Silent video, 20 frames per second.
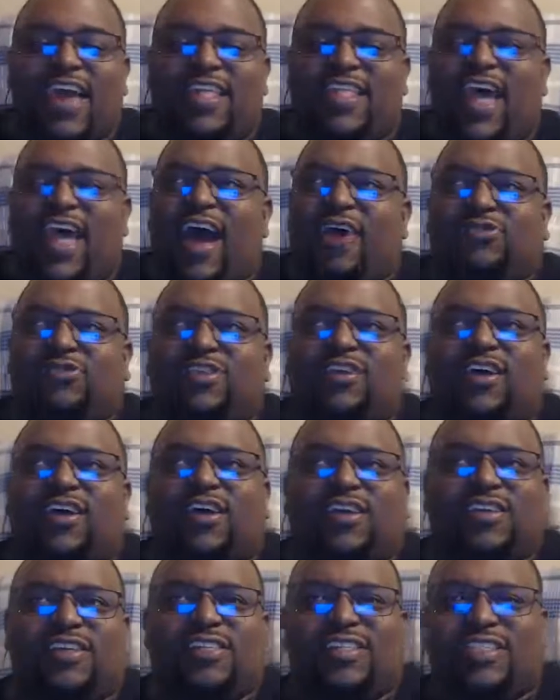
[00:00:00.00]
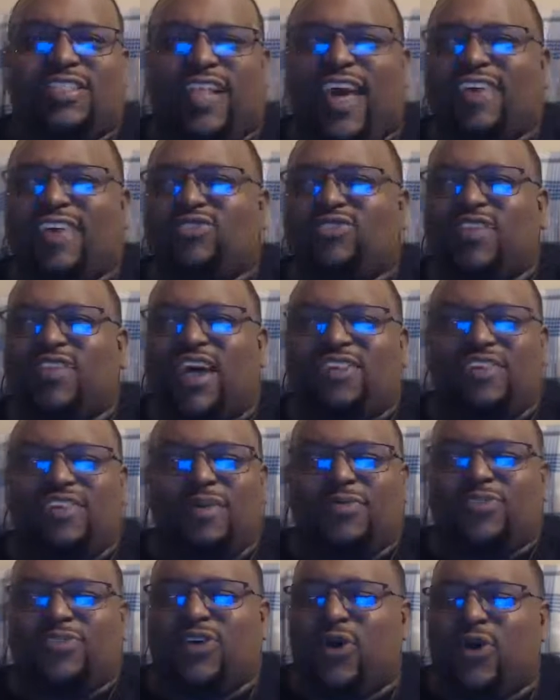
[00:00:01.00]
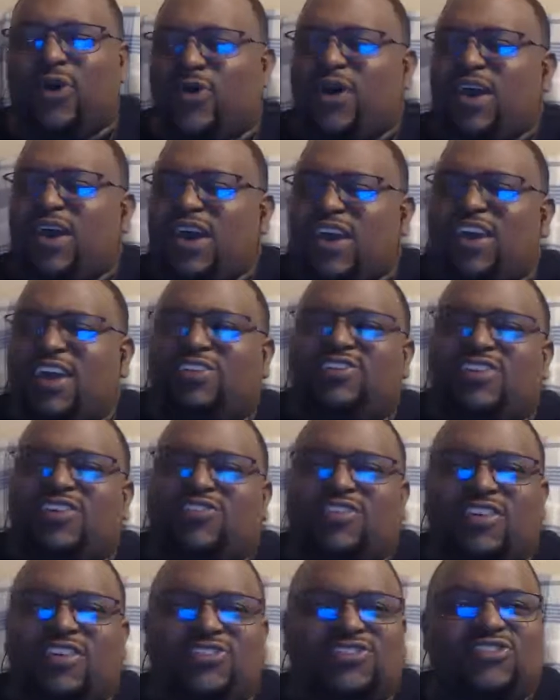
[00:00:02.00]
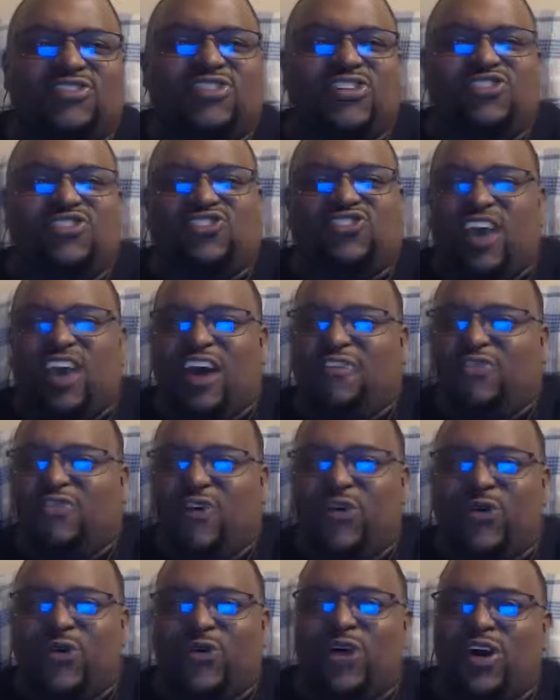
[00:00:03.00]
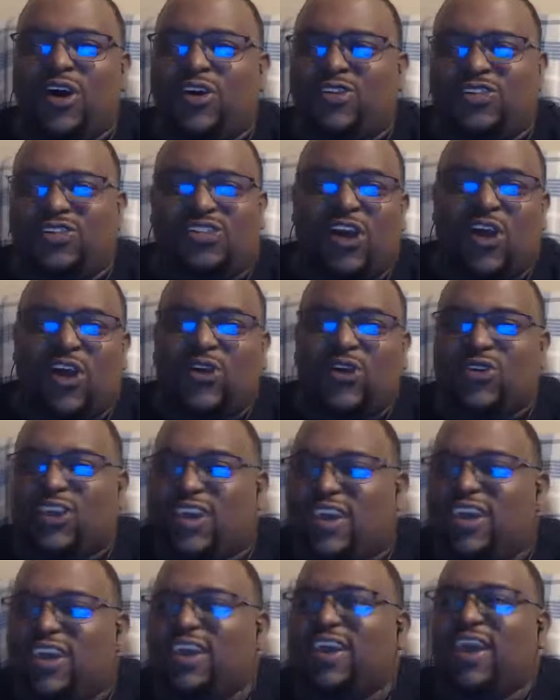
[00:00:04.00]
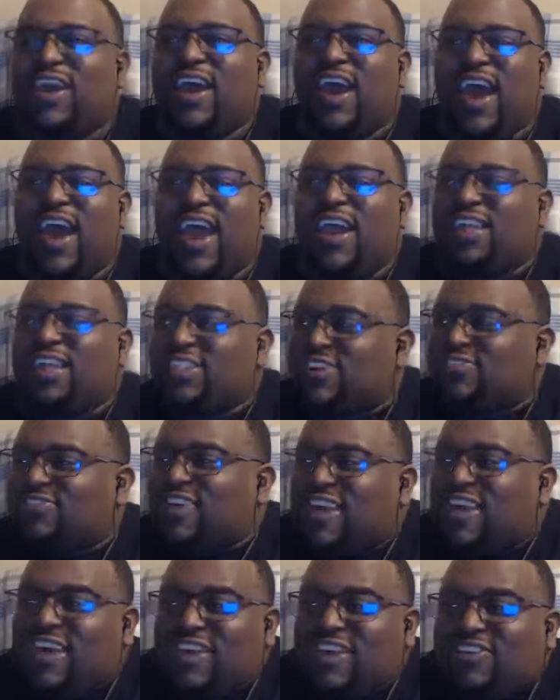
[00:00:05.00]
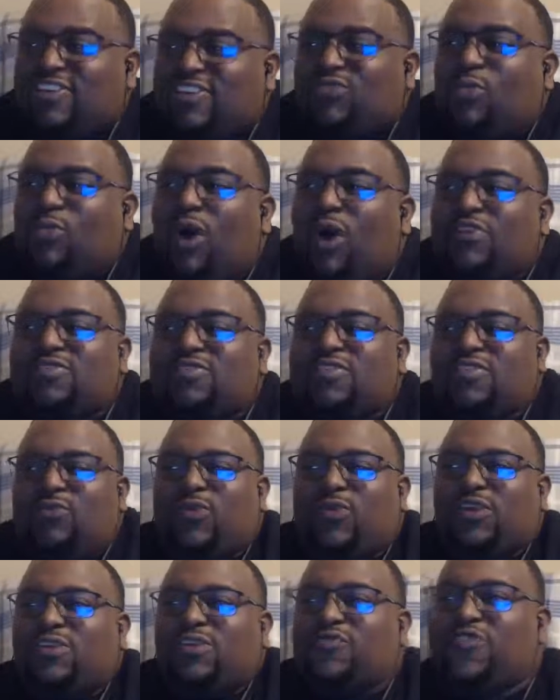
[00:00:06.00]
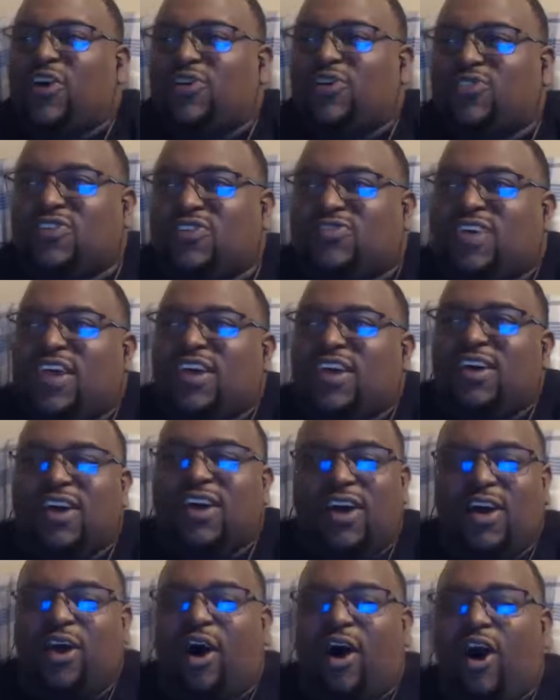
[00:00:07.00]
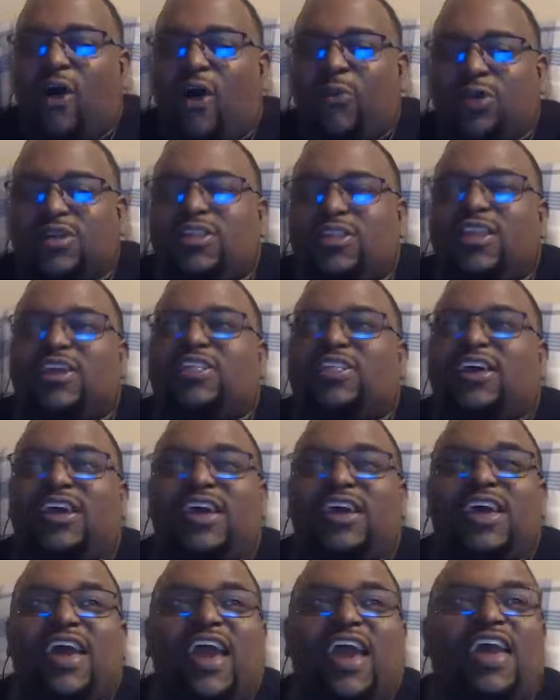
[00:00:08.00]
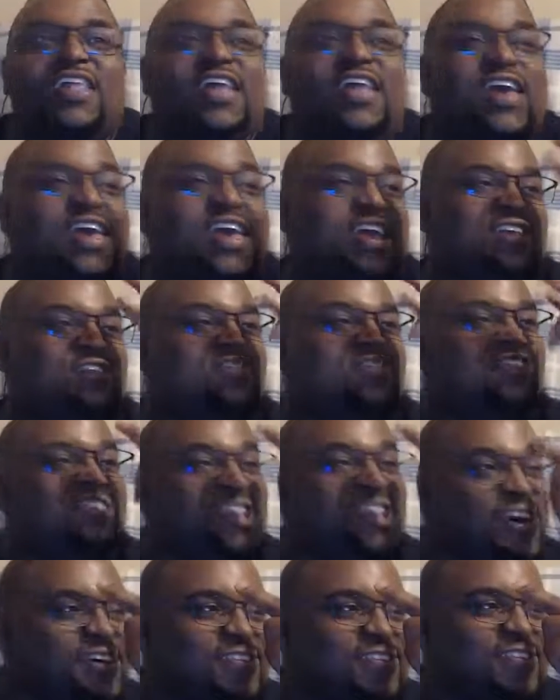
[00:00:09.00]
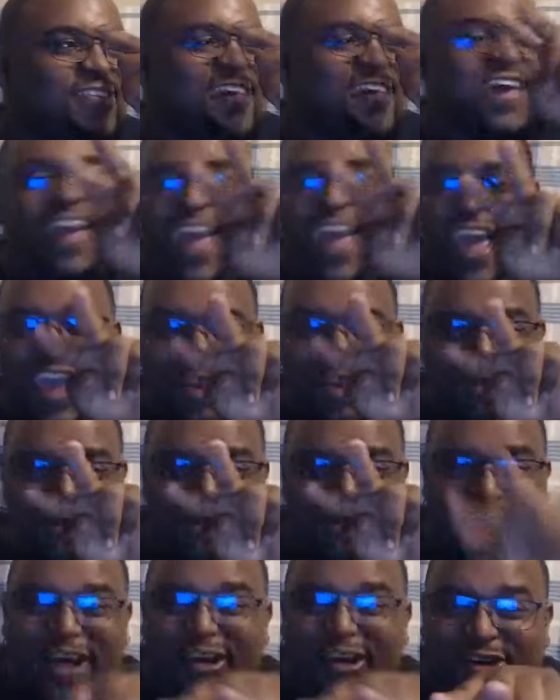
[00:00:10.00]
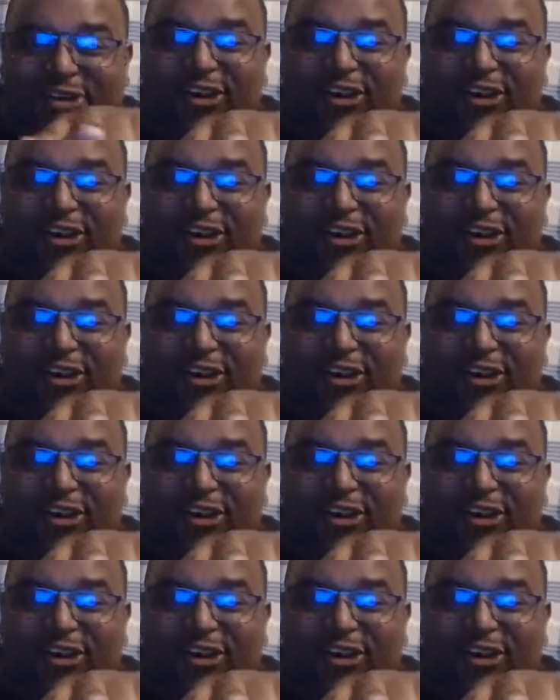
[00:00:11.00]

and now in last night's episode, he just looks disheveled, dirty. Yeah. And he looks like he just walks into Winterfell just like all willy-nilly. And then he looks, and right